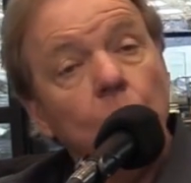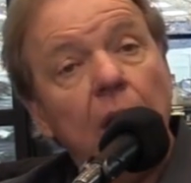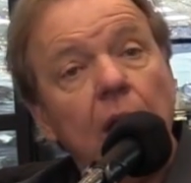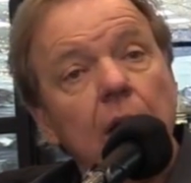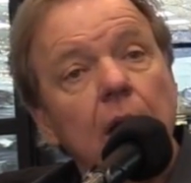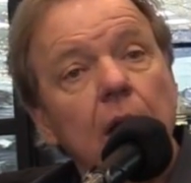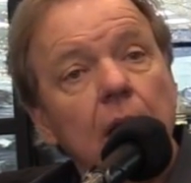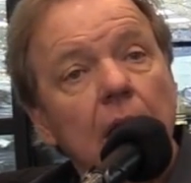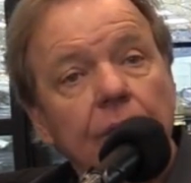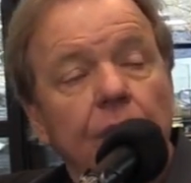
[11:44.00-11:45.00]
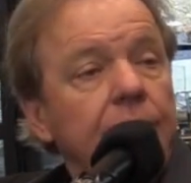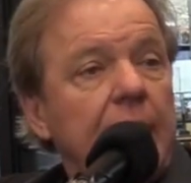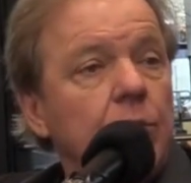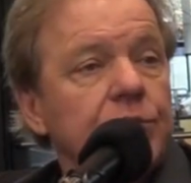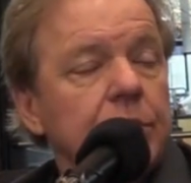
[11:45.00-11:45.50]
Well, I thought
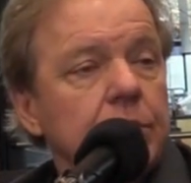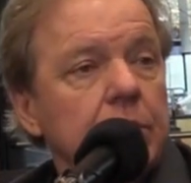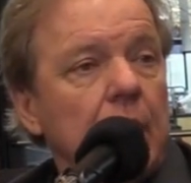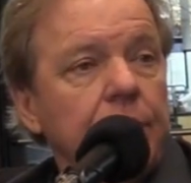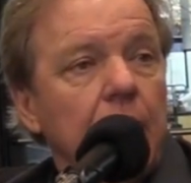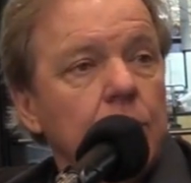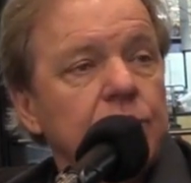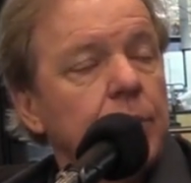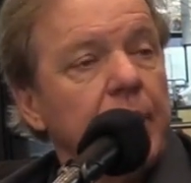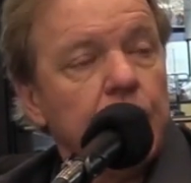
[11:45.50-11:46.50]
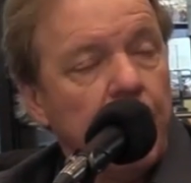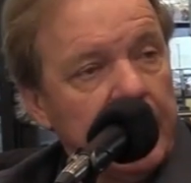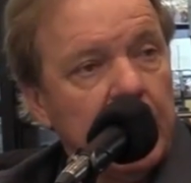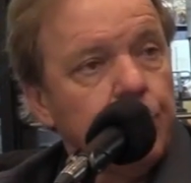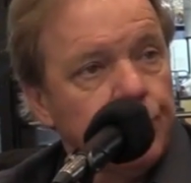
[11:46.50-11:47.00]
it was going to be a
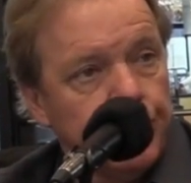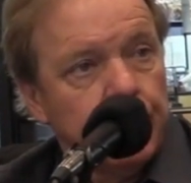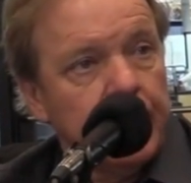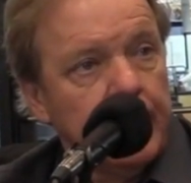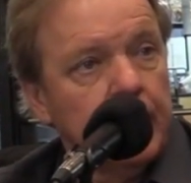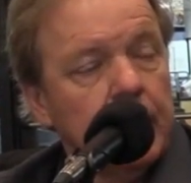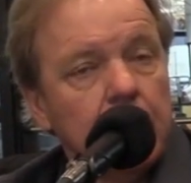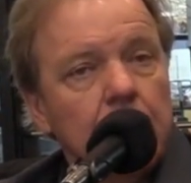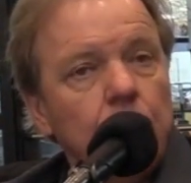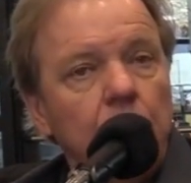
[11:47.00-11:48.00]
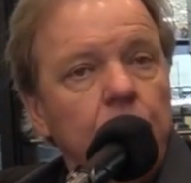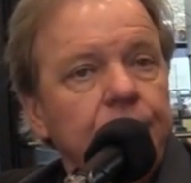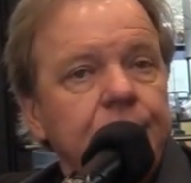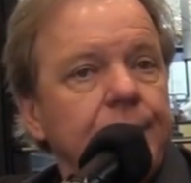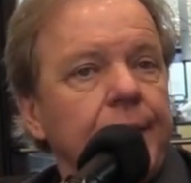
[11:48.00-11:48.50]
great opportunity. We
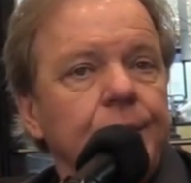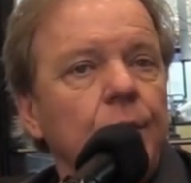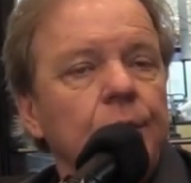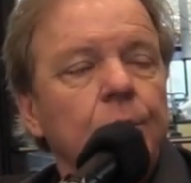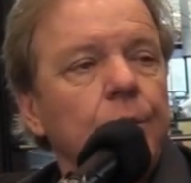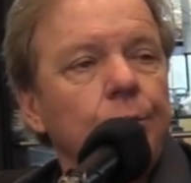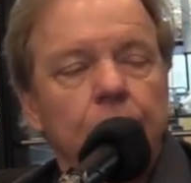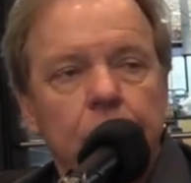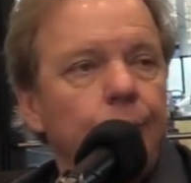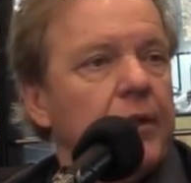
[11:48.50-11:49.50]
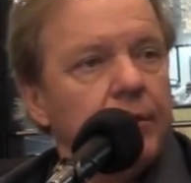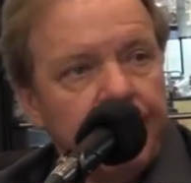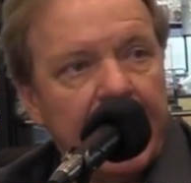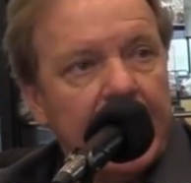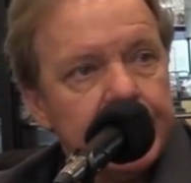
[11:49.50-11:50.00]
went to Daytona and were really, really
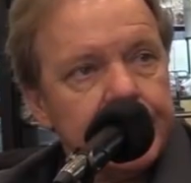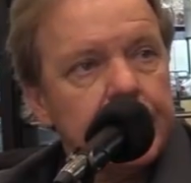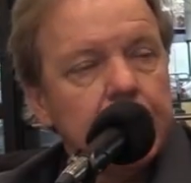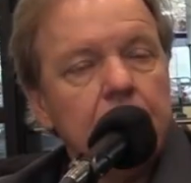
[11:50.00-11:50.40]
fast,